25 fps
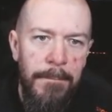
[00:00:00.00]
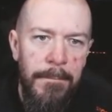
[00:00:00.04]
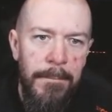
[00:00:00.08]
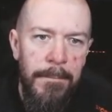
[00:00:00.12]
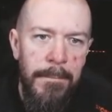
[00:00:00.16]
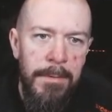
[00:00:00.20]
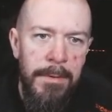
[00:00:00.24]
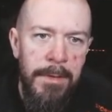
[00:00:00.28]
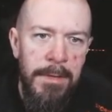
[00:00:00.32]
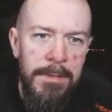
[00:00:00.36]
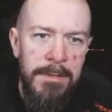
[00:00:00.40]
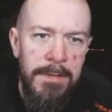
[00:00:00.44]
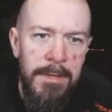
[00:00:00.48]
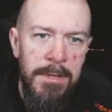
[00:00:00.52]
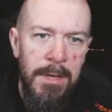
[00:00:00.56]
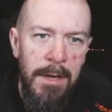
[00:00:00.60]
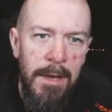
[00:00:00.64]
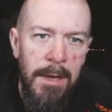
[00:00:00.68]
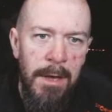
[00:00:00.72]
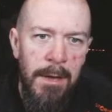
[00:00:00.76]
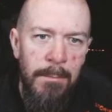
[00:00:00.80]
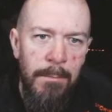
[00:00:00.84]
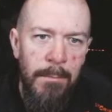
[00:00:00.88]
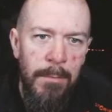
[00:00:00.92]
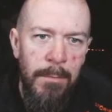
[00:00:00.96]
That's
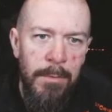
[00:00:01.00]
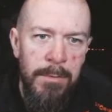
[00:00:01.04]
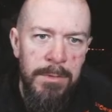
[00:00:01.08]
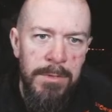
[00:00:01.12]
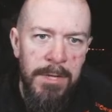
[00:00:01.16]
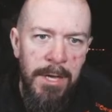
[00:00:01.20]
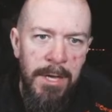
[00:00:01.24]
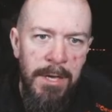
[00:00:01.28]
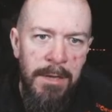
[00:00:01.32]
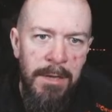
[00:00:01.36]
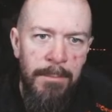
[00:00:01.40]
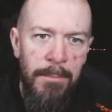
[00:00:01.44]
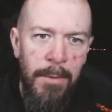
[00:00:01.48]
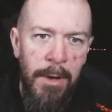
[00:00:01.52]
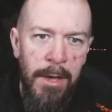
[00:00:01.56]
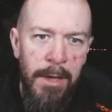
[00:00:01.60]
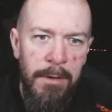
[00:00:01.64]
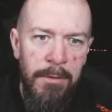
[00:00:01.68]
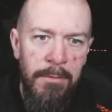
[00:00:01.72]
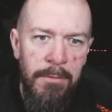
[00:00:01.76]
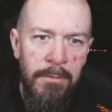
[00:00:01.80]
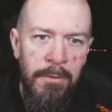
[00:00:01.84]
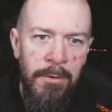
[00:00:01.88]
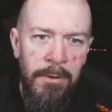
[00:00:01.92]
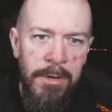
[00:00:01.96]
a mosaic by
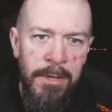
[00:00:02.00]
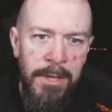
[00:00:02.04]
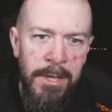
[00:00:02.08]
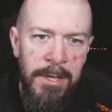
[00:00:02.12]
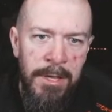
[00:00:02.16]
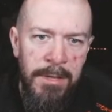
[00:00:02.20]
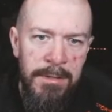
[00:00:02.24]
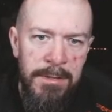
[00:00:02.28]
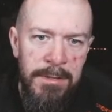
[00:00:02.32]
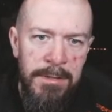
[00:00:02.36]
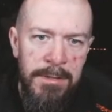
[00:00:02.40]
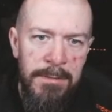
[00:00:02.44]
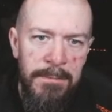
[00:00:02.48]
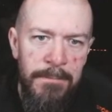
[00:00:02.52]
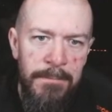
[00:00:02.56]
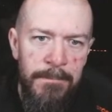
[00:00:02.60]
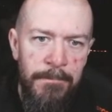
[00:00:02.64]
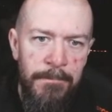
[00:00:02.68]
coordinates.